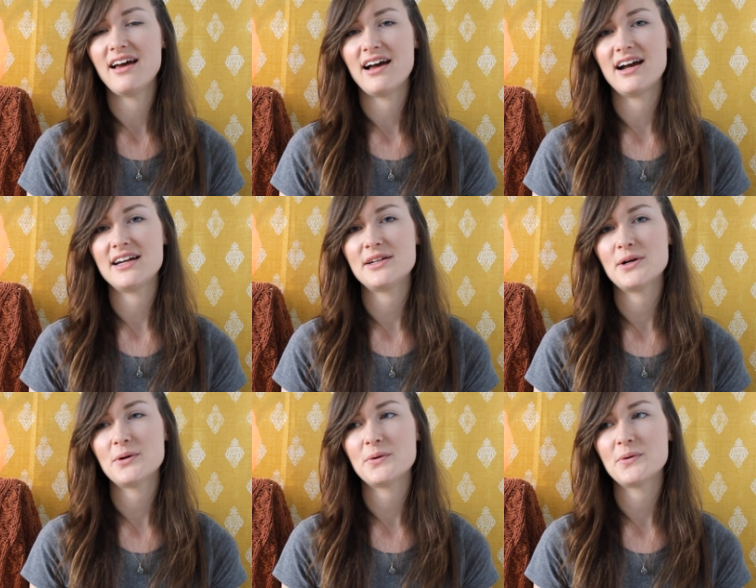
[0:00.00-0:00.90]
I
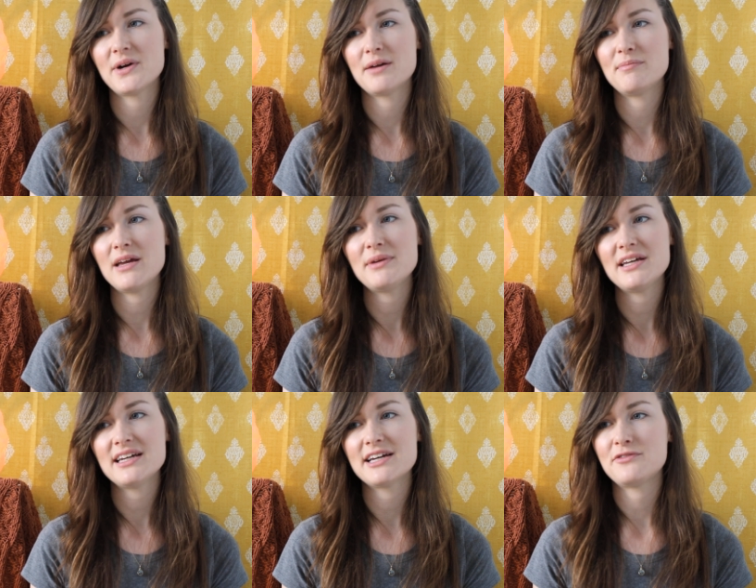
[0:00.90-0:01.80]
know maybe
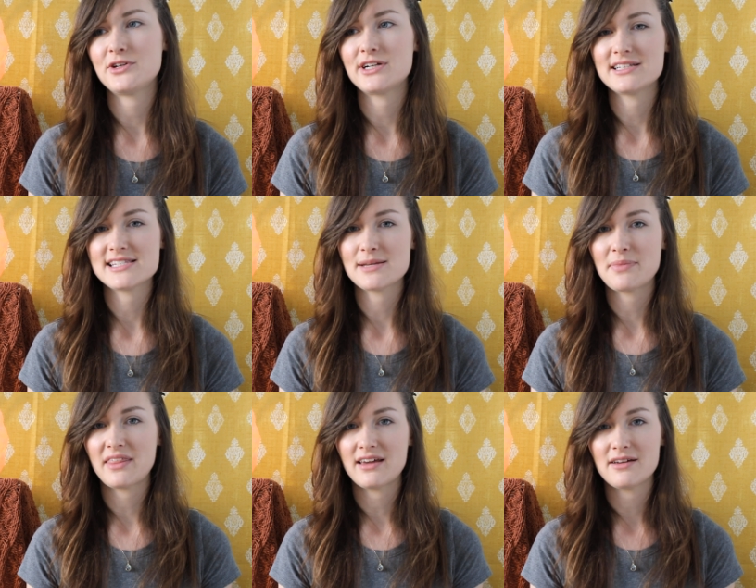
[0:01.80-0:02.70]
if you're in
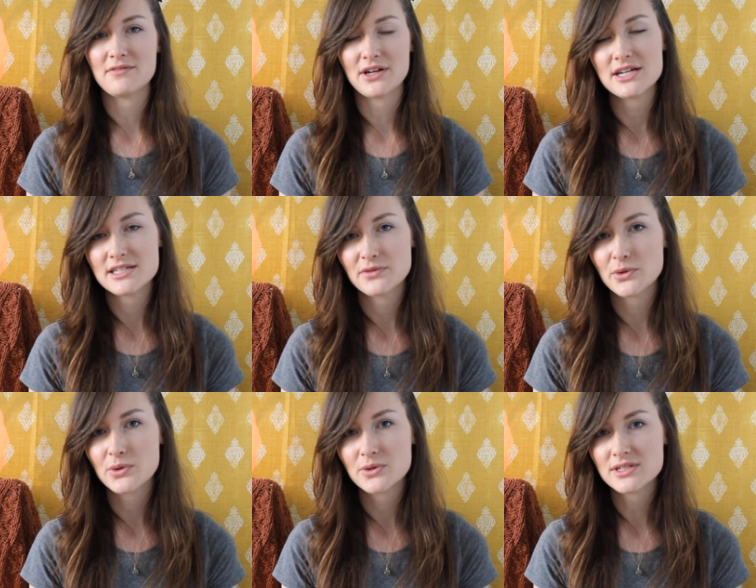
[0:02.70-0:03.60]
something very
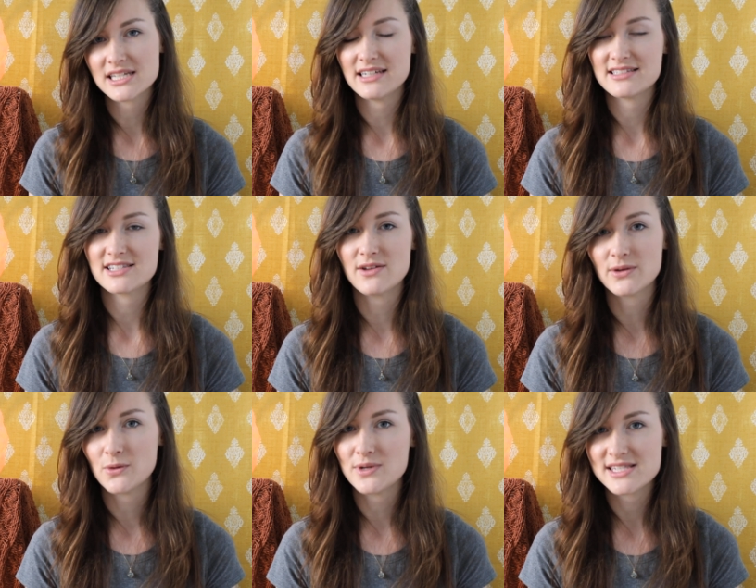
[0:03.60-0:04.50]
difficult, it's
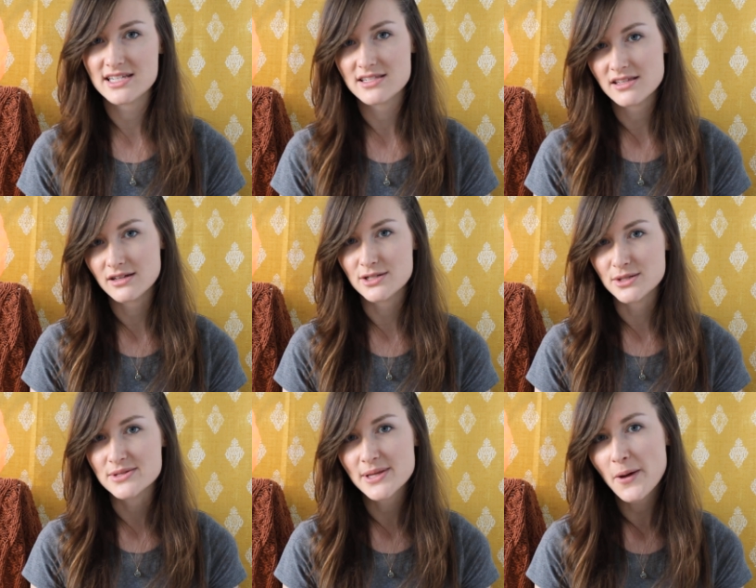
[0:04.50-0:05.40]
not always easy to
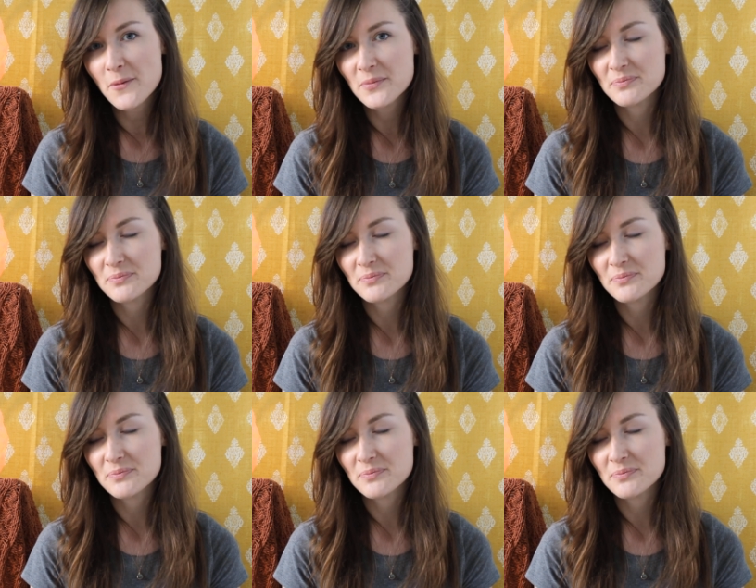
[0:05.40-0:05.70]
do so,